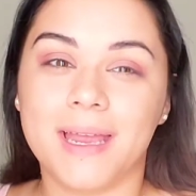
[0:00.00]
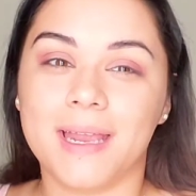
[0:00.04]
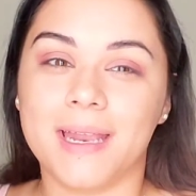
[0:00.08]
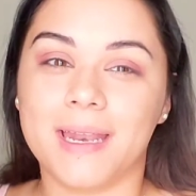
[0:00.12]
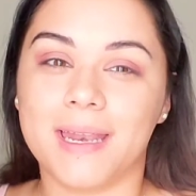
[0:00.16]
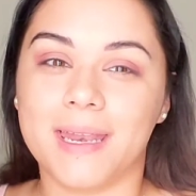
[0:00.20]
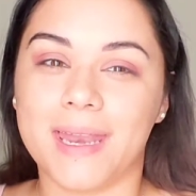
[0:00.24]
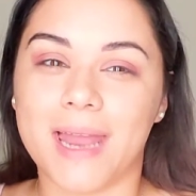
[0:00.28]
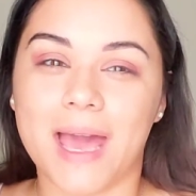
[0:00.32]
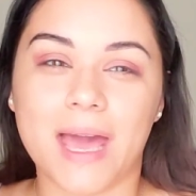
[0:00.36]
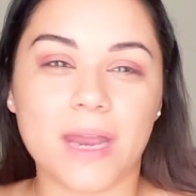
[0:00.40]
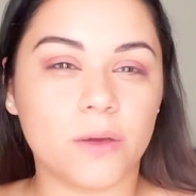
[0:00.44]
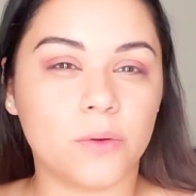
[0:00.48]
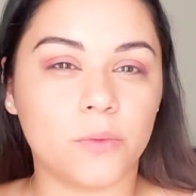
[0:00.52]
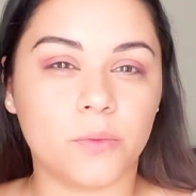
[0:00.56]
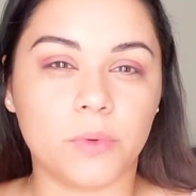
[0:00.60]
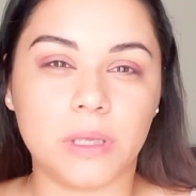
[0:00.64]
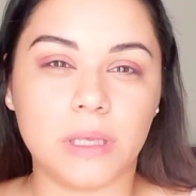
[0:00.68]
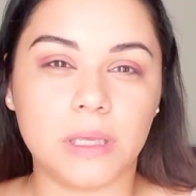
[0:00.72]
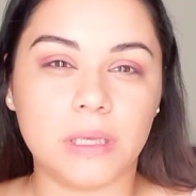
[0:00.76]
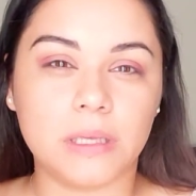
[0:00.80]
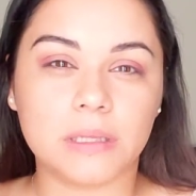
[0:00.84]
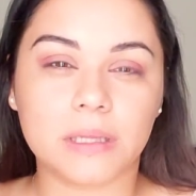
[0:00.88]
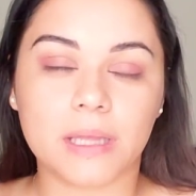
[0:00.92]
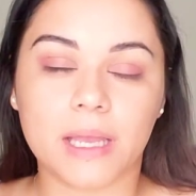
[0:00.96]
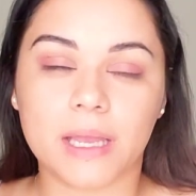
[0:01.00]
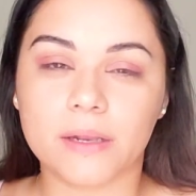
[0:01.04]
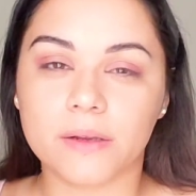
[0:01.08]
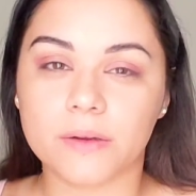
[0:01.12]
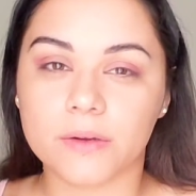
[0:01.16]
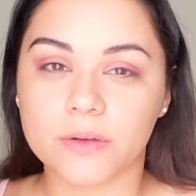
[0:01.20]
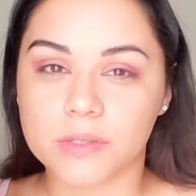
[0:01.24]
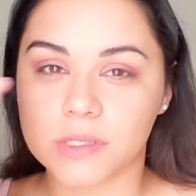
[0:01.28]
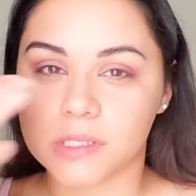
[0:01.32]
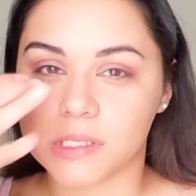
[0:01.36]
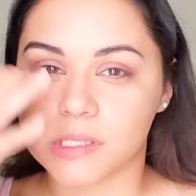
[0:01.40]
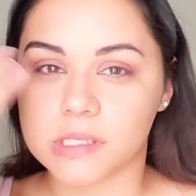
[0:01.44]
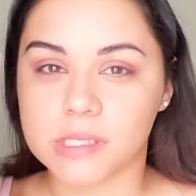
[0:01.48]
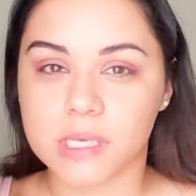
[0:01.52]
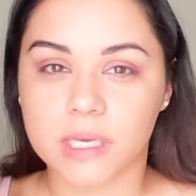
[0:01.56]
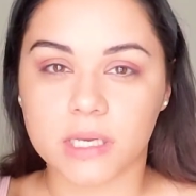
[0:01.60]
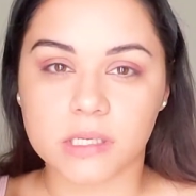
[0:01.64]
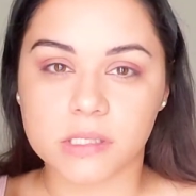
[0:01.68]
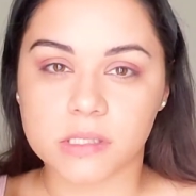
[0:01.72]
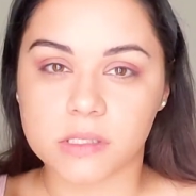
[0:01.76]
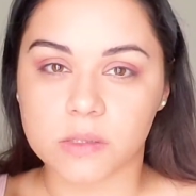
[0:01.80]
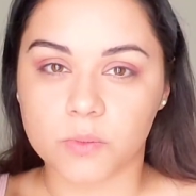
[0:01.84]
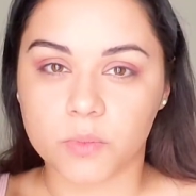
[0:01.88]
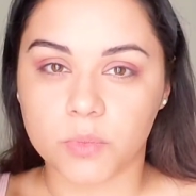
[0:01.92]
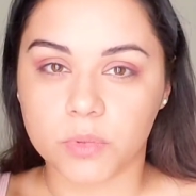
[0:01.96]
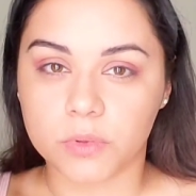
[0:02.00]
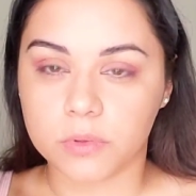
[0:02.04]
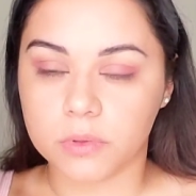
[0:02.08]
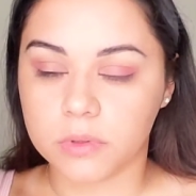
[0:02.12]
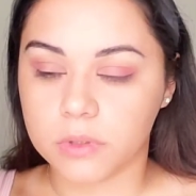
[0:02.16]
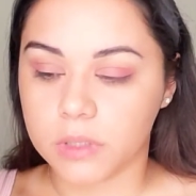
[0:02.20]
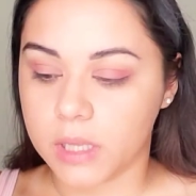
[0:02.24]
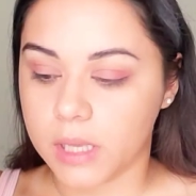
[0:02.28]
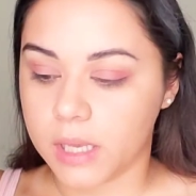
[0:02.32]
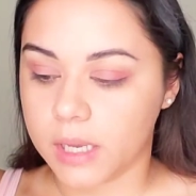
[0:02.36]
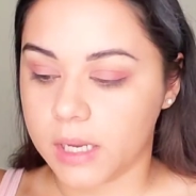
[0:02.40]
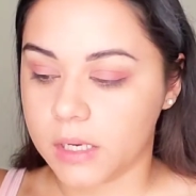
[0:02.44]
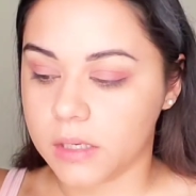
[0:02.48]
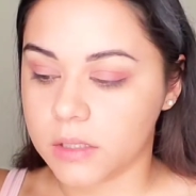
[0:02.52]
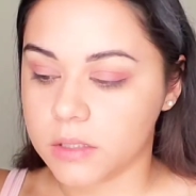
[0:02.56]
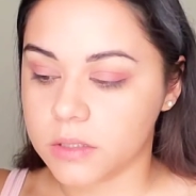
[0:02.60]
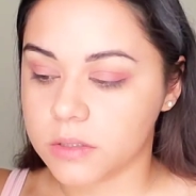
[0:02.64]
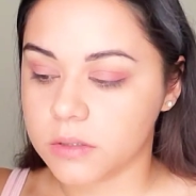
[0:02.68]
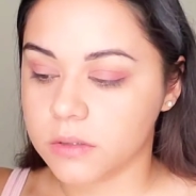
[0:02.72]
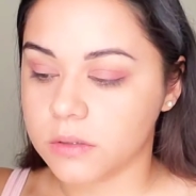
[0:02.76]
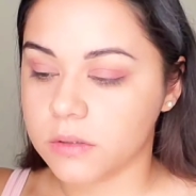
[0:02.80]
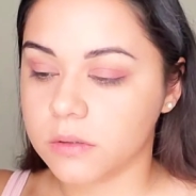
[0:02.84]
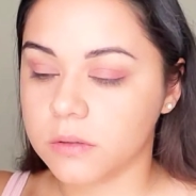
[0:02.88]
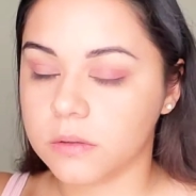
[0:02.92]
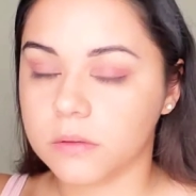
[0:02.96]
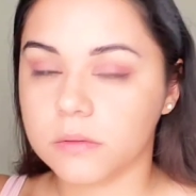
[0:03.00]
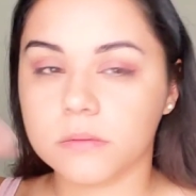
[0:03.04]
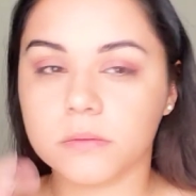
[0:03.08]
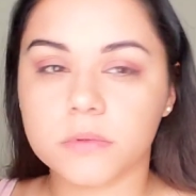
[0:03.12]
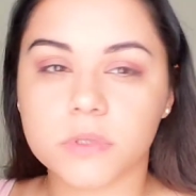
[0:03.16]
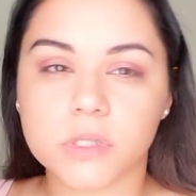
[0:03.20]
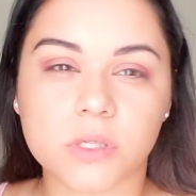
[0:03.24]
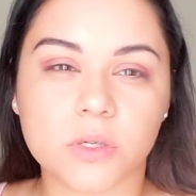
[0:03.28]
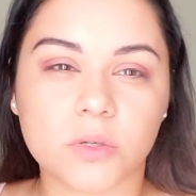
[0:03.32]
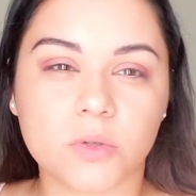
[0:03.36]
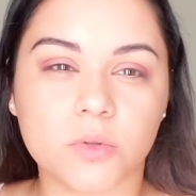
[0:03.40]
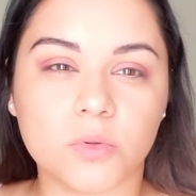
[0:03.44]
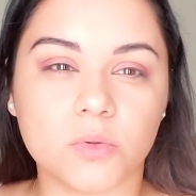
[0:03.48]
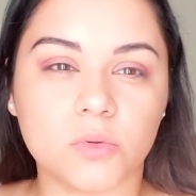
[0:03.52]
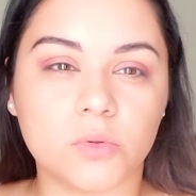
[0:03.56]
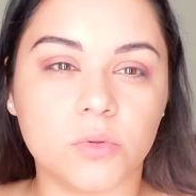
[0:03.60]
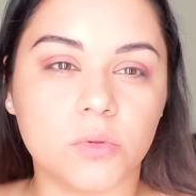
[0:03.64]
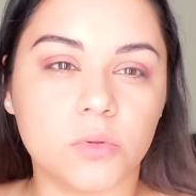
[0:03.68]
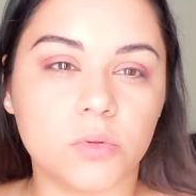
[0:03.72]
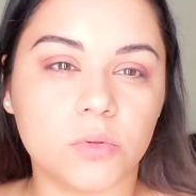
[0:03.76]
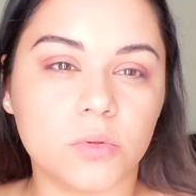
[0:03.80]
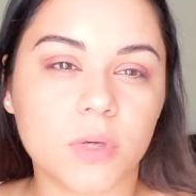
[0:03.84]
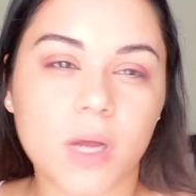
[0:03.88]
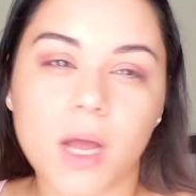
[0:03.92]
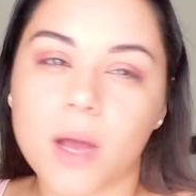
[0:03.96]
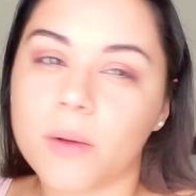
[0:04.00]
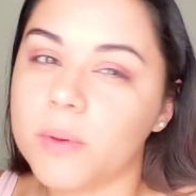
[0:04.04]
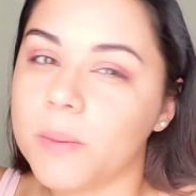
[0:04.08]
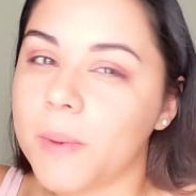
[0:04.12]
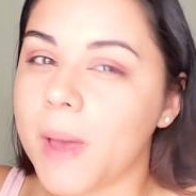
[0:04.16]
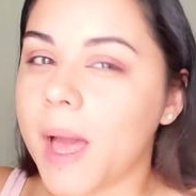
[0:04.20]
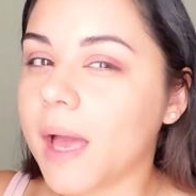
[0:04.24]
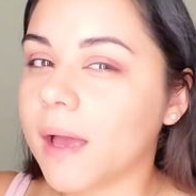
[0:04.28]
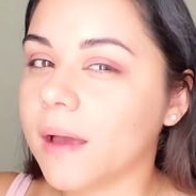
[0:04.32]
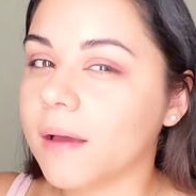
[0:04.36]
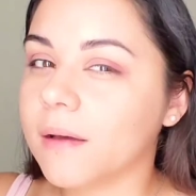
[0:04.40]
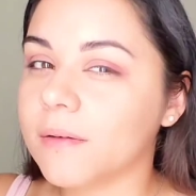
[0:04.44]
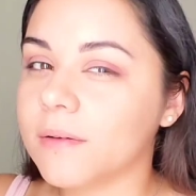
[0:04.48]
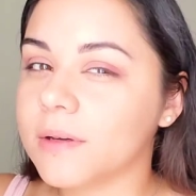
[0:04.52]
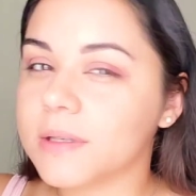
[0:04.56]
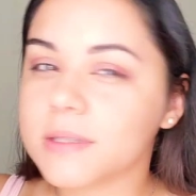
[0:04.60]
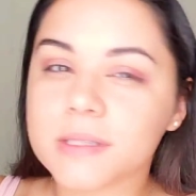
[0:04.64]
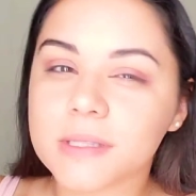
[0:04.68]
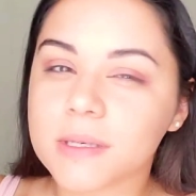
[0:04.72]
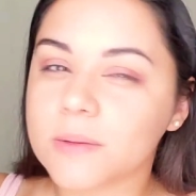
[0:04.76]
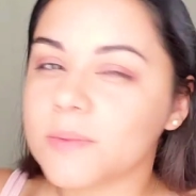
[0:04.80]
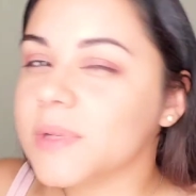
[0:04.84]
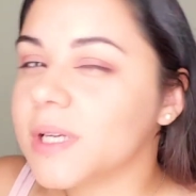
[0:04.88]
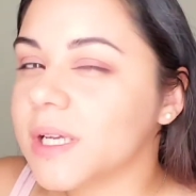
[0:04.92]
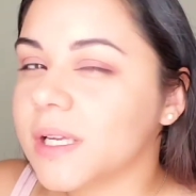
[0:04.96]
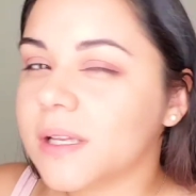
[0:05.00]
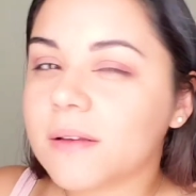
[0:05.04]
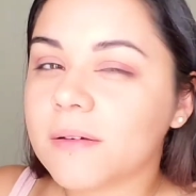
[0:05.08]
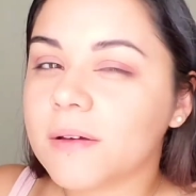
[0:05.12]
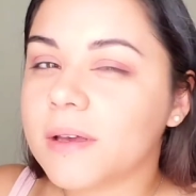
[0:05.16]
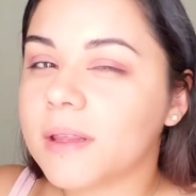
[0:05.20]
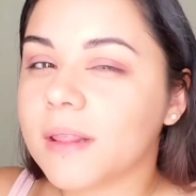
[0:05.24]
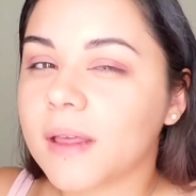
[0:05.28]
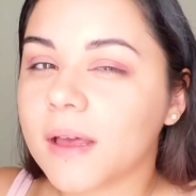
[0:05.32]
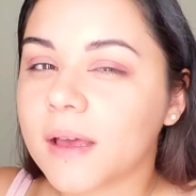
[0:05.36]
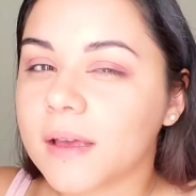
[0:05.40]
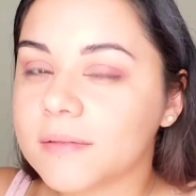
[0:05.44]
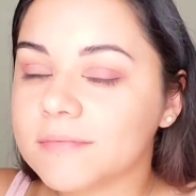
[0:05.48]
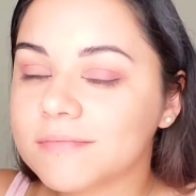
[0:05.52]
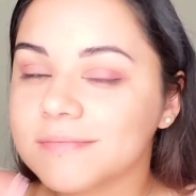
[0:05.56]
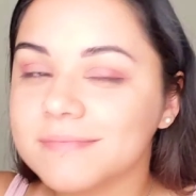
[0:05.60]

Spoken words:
Not a wing liner, just like a simple line. So I'll be back once I'm done doing that.